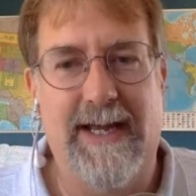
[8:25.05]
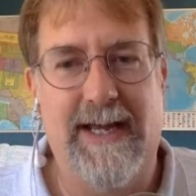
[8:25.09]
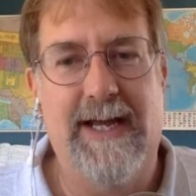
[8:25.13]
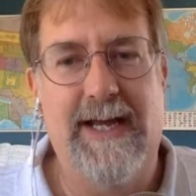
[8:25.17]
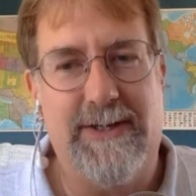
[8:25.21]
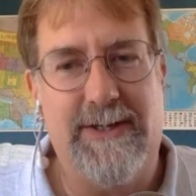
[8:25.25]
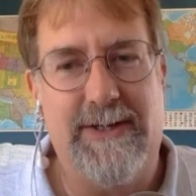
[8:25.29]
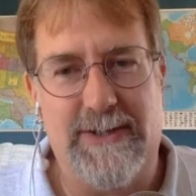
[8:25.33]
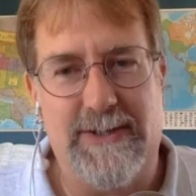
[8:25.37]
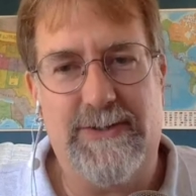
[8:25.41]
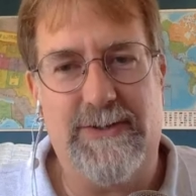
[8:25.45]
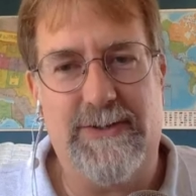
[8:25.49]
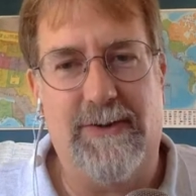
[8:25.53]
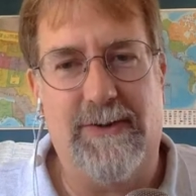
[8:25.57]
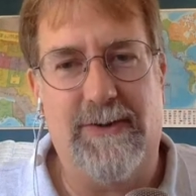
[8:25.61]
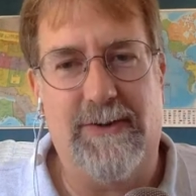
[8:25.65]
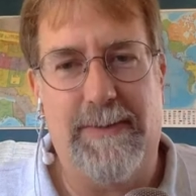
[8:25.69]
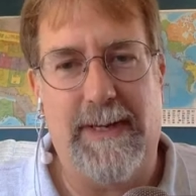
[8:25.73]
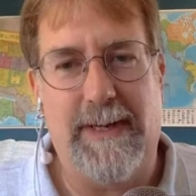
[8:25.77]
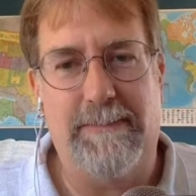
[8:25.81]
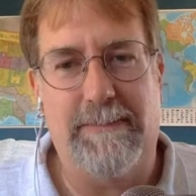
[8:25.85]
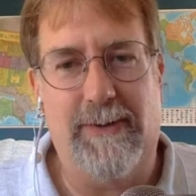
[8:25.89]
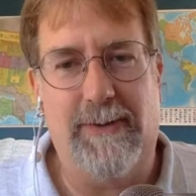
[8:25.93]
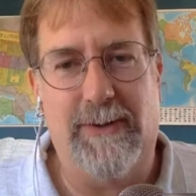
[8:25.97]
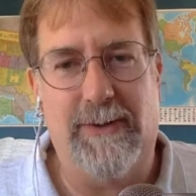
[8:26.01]
just so
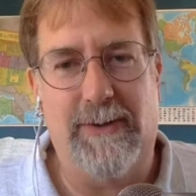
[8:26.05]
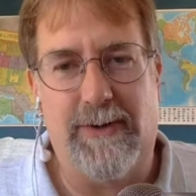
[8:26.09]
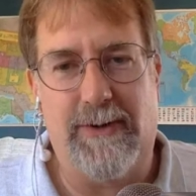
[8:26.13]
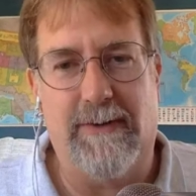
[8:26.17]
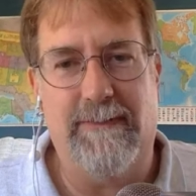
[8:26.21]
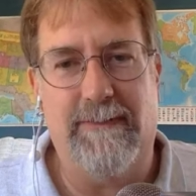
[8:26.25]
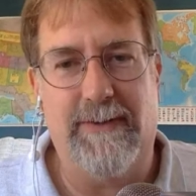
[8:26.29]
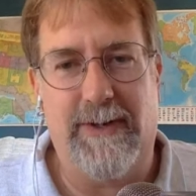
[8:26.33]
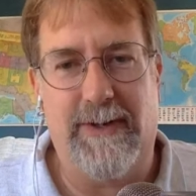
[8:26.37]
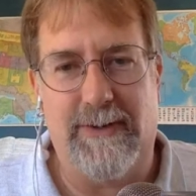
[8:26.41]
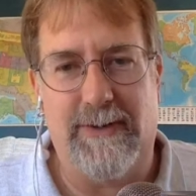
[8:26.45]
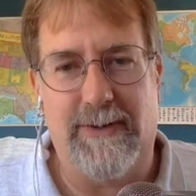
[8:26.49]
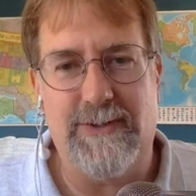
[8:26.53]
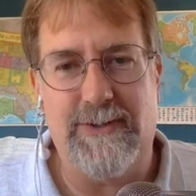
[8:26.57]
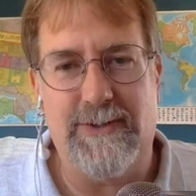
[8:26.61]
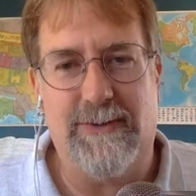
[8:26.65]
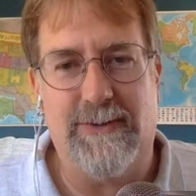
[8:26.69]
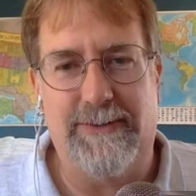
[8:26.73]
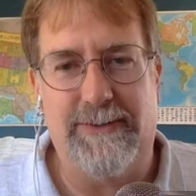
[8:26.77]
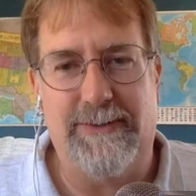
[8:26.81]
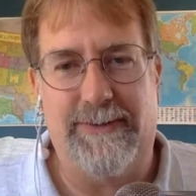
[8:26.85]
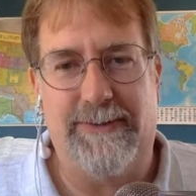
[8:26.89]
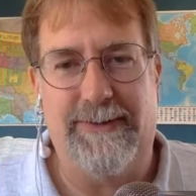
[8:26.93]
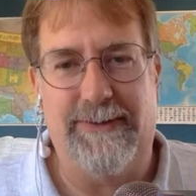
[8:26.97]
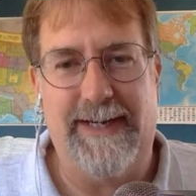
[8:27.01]
people look over their
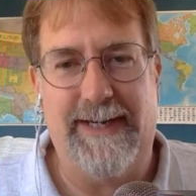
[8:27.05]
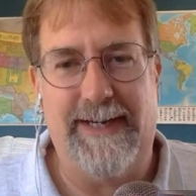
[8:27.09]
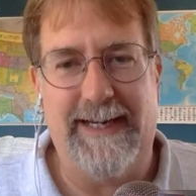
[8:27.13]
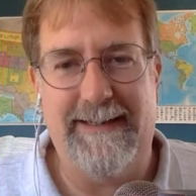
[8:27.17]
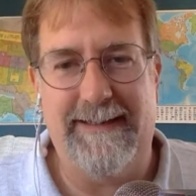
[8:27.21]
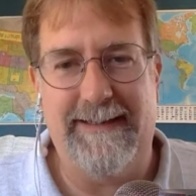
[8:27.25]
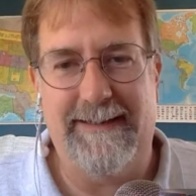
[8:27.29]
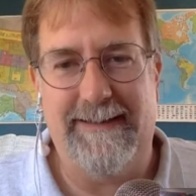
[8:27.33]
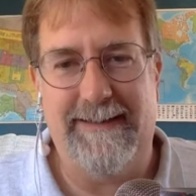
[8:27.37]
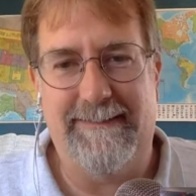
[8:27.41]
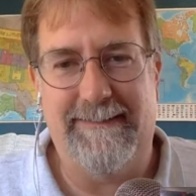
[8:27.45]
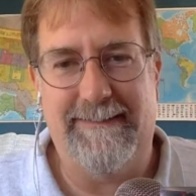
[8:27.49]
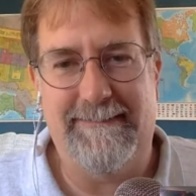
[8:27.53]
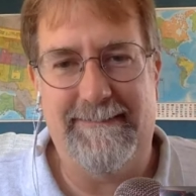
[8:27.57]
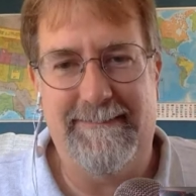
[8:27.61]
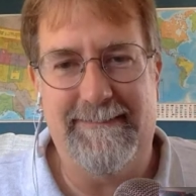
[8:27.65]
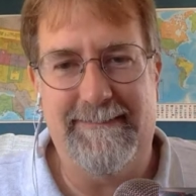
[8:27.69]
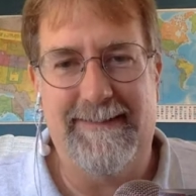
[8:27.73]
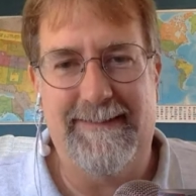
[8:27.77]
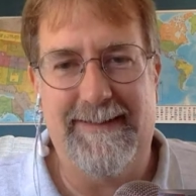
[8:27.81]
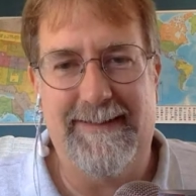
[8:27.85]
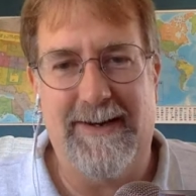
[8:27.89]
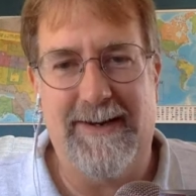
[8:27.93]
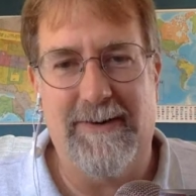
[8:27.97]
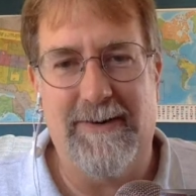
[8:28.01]
shoulder and
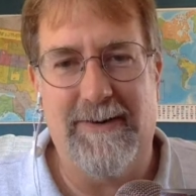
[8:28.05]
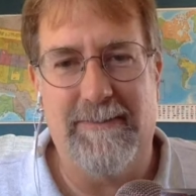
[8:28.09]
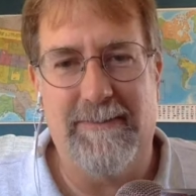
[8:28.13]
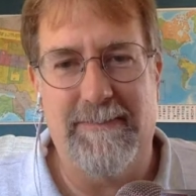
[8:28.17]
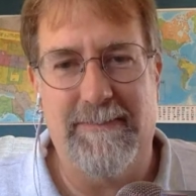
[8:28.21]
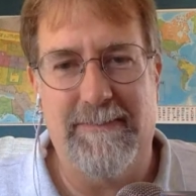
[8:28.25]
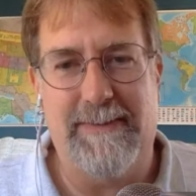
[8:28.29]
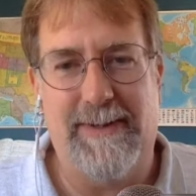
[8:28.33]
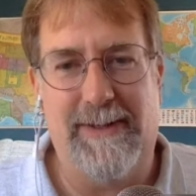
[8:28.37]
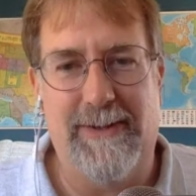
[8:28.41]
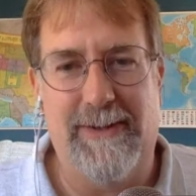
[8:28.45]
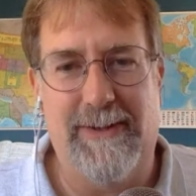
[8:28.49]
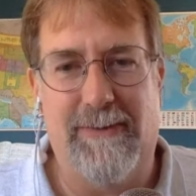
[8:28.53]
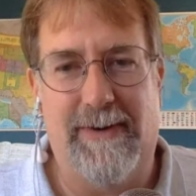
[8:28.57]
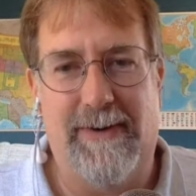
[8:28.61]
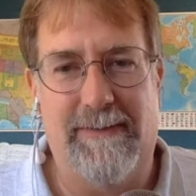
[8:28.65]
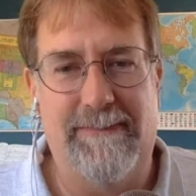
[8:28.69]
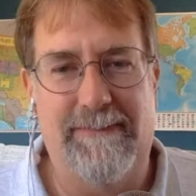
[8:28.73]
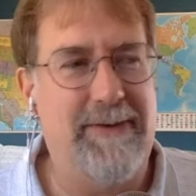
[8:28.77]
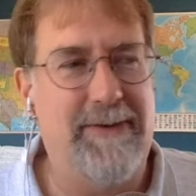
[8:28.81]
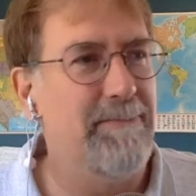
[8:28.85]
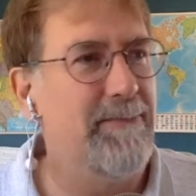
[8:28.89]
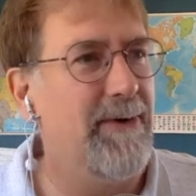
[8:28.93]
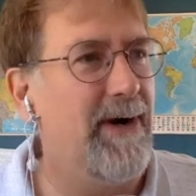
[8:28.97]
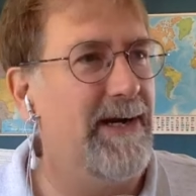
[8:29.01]
maybe lower a
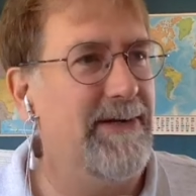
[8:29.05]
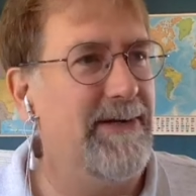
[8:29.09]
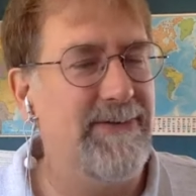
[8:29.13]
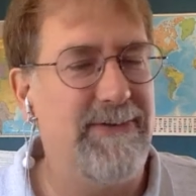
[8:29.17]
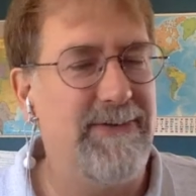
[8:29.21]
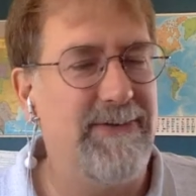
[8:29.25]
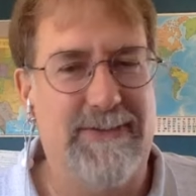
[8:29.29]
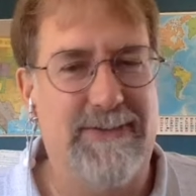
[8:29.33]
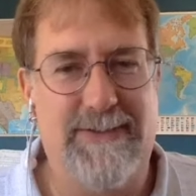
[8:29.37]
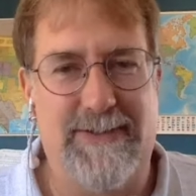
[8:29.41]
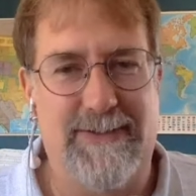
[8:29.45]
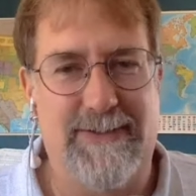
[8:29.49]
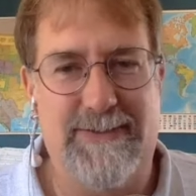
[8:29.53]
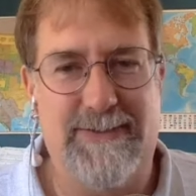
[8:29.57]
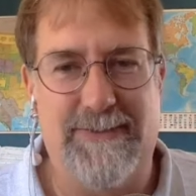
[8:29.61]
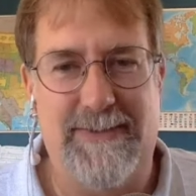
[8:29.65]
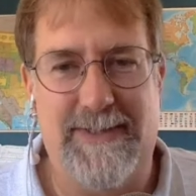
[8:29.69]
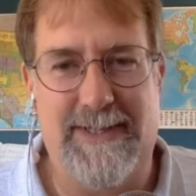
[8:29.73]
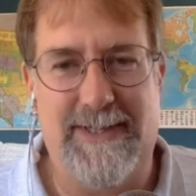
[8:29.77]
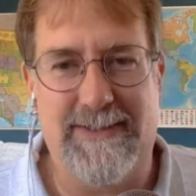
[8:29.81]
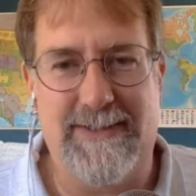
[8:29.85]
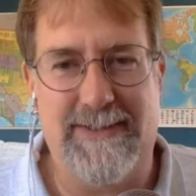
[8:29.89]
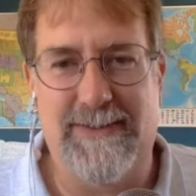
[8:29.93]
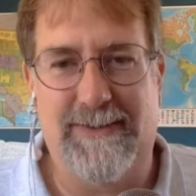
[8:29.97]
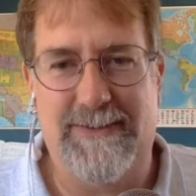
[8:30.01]
few prices, just so it
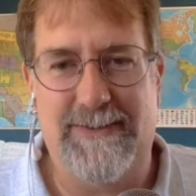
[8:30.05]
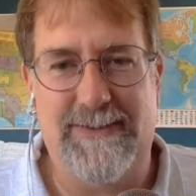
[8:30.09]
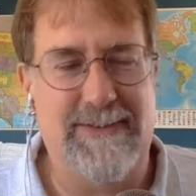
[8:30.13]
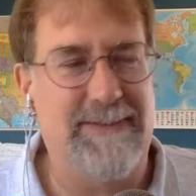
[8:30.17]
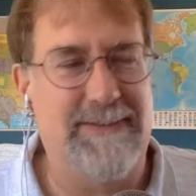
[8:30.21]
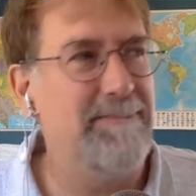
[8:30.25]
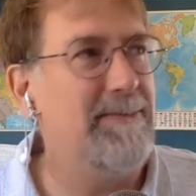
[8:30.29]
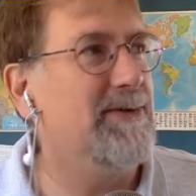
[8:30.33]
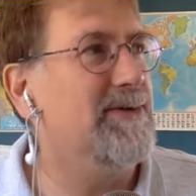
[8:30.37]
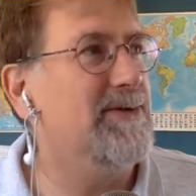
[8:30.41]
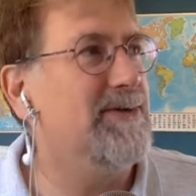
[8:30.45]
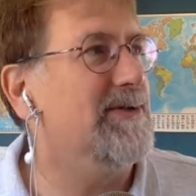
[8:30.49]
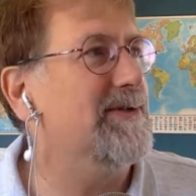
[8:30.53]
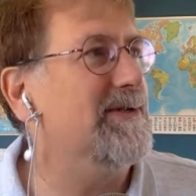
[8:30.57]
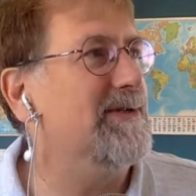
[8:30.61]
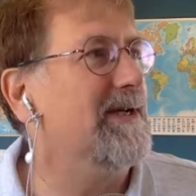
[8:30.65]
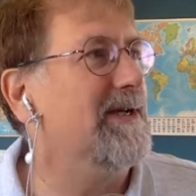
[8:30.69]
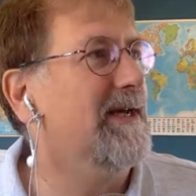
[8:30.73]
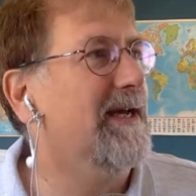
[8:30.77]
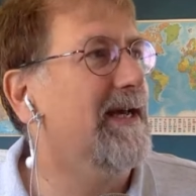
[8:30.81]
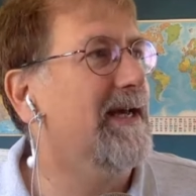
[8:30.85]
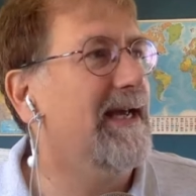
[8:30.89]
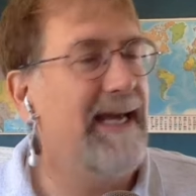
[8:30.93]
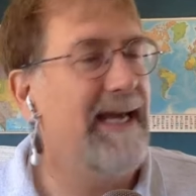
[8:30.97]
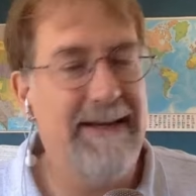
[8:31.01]
doesn't look suspicious,
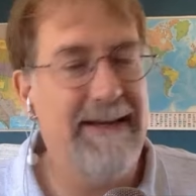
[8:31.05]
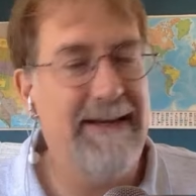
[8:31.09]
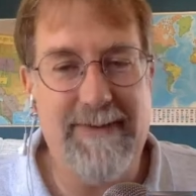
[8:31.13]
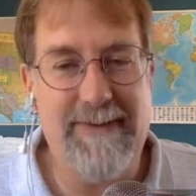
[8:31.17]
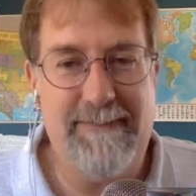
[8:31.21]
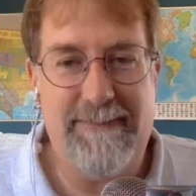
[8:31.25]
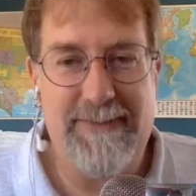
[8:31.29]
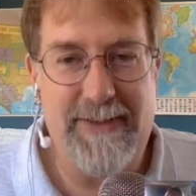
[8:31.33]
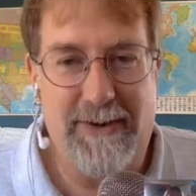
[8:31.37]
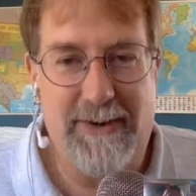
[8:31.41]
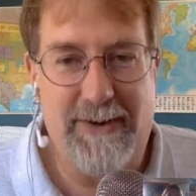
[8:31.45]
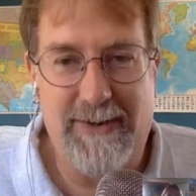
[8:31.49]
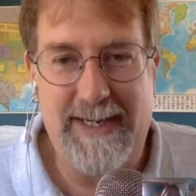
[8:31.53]
even if there